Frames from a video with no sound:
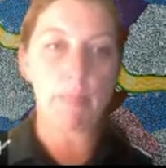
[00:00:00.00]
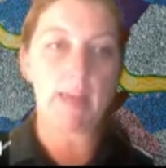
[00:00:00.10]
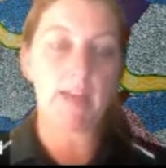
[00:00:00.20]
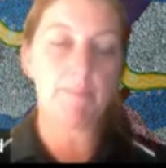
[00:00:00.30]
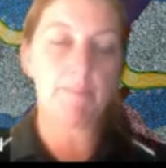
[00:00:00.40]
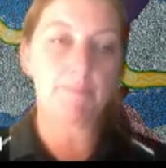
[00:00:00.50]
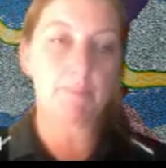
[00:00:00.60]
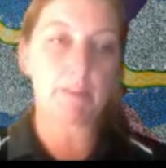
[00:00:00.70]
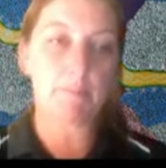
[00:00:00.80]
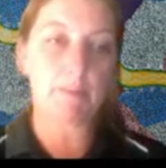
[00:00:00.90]

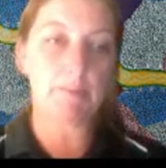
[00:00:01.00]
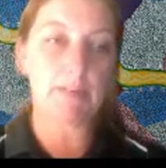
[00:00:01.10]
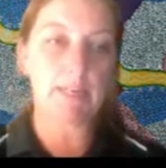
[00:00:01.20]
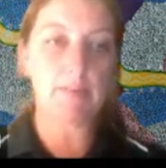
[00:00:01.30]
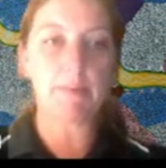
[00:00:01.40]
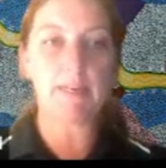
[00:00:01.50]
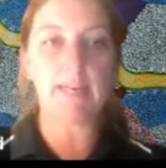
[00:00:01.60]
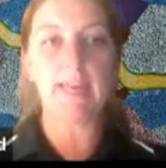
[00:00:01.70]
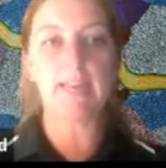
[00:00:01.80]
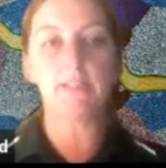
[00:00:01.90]
um, but we're getting a better
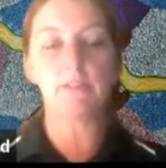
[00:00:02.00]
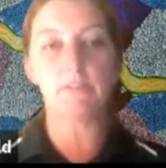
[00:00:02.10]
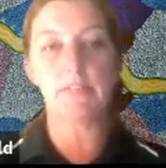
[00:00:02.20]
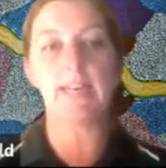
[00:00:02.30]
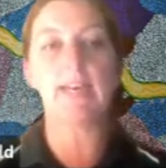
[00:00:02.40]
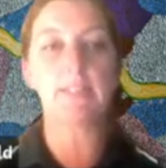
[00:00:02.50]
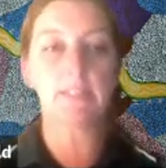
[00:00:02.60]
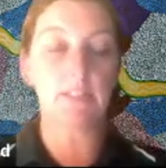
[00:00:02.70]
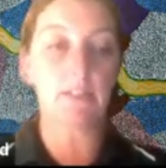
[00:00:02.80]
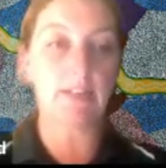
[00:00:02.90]
handle. They are
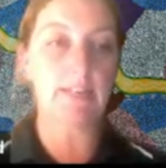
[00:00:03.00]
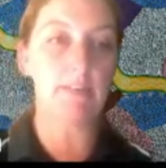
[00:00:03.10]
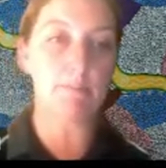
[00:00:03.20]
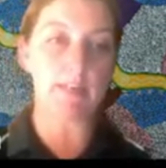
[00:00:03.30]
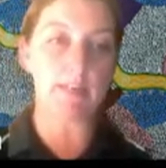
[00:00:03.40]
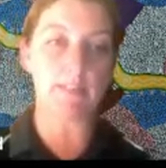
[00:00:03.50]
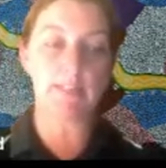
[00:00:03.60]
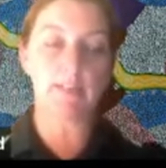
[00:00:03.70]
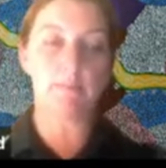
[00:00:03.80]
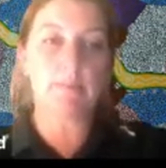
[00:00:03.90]
declining, but
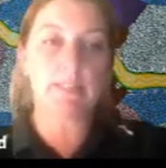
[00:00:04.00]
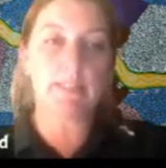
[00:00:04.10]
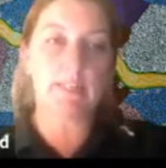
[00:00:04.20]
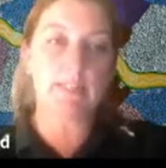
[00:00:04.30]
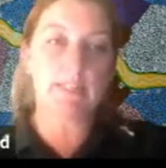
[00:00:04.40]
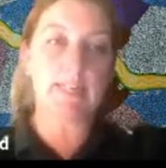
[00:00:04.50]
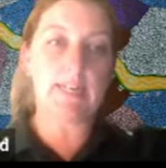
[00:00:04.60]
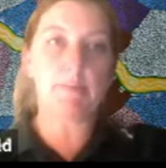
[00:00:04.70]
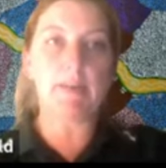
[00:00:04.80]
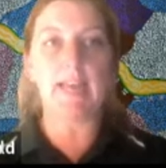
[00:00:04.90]
um, we're starting to
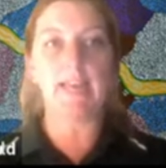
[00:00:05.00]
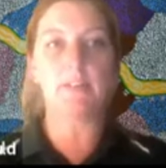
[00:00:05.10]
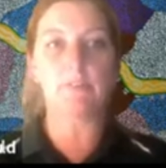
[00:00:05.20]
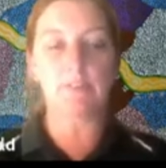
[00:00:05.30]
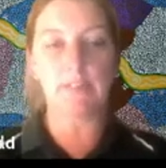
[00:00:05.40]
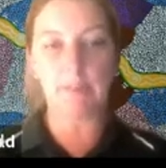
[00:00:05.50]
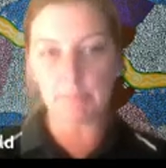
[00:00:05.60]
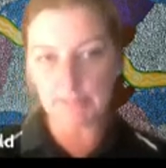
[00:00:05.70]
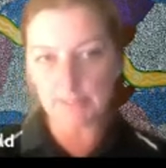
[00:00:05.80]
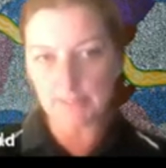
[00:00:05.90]
get a better handle on
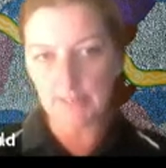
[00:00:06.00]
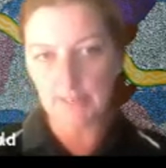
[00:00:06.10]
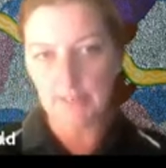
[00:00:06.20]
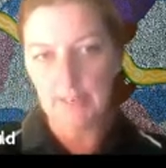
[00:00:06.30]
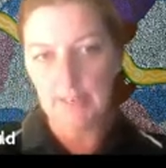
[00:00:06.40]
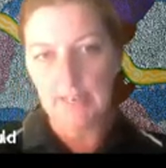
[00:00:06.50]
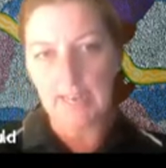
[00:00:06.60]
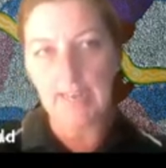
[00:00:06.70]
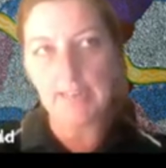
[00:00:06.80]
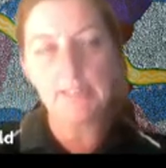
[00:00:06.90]
numbers.
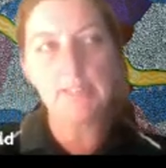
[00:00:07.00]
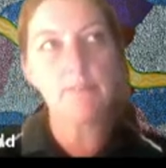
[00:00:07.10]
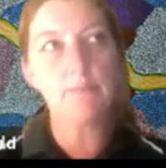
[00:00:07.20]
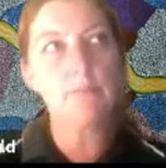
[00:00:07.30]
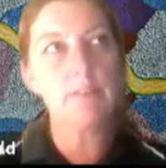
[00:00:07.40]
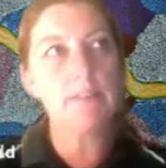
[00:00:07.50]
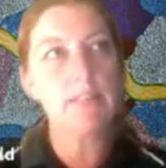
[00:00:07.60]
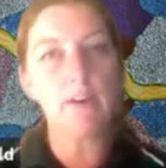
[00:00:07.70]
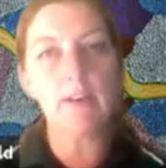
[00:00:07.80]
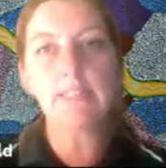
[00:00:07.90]
And
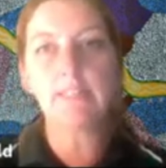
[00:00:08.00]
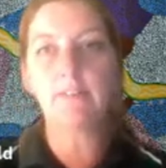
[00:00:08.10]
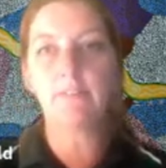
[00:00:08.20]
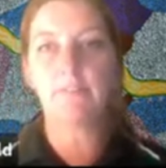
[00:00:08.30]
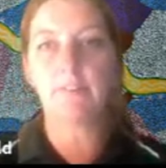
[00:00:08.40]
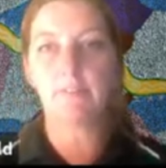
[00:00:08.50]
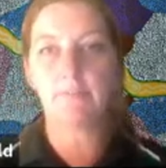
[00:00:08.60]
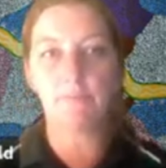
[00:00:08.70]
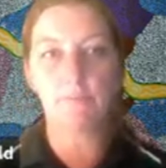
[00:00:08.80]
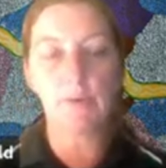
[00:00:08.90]
the idea of, of
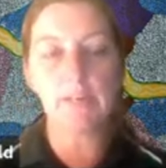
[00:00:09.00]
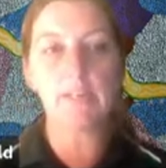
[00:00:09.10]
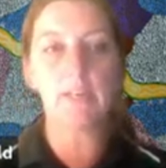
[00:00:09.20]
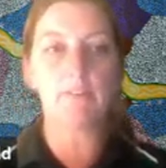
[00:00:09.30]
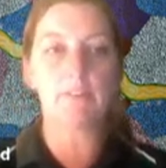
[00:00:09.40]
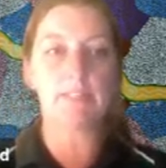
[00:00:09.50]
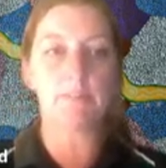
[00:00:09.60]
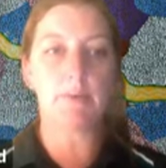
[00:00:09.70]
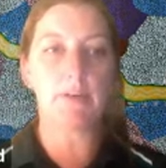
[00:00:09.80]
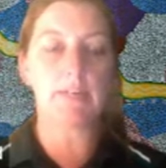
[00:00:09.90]
working on
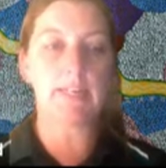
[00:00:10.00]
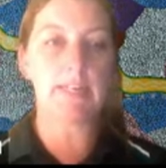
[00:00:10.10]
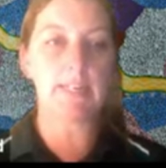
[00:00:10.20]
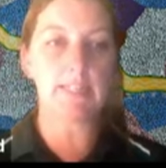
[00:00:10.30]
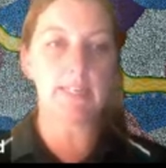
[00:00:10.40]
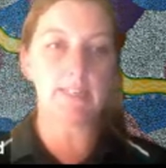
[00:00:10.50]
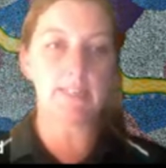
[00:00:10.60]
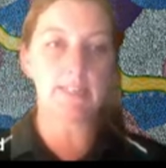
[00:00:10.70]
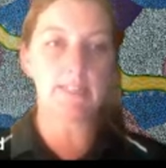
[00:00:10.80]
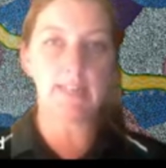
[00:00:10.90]
this bird and getting to
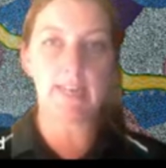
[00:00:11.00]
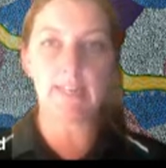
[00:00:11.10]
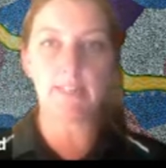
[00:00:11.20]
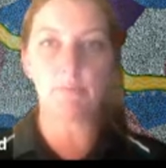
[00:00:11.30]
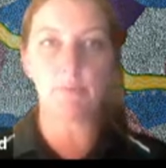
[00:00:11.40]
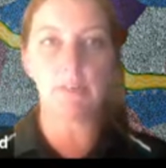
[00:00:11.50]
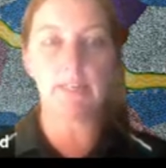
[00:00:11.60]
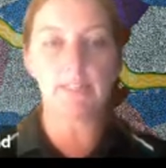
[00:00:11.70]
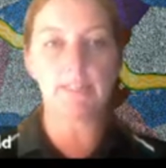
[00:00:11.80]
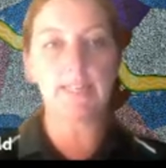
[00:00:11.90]
understand what
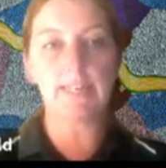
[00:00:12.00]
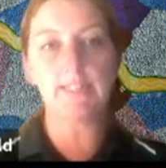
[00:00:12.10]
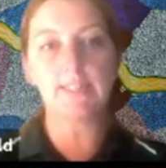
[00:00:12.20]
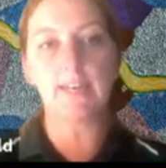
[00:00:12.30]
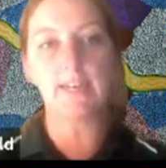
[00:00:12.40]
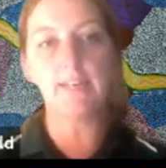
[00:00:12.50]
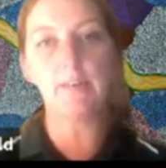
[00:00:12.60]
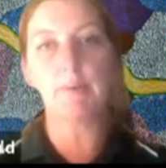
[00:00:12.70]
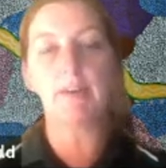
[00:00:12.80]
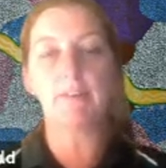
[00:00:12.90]
its needs are,
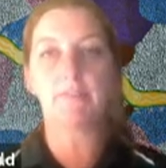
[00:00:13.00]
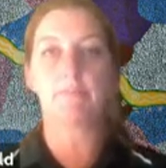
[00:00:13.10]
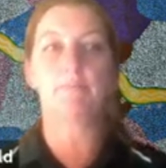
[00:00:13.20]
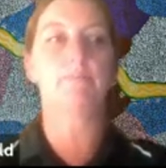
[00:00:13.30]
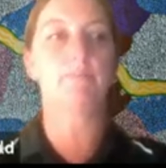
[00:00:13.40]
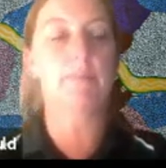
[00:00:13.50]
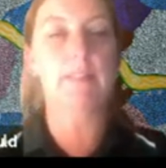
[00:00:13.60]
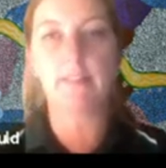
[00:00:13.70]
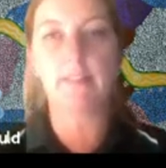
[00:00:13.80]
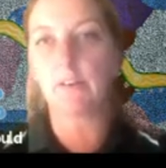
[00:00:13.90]
apart from
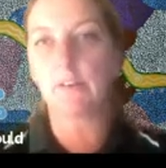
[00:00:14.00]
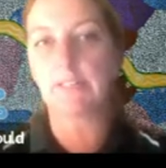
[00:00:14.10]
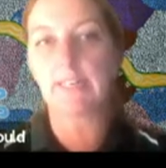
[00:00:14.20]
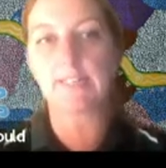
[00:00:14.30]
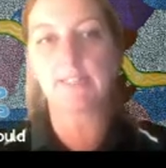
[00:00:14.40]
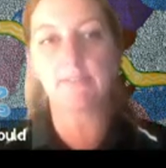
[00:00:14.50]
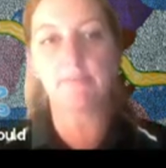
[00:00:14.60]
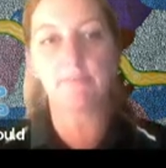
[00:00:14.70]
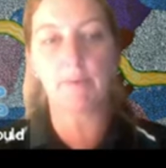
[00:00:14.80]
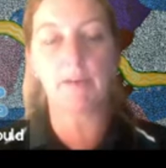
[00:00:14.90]
within the context of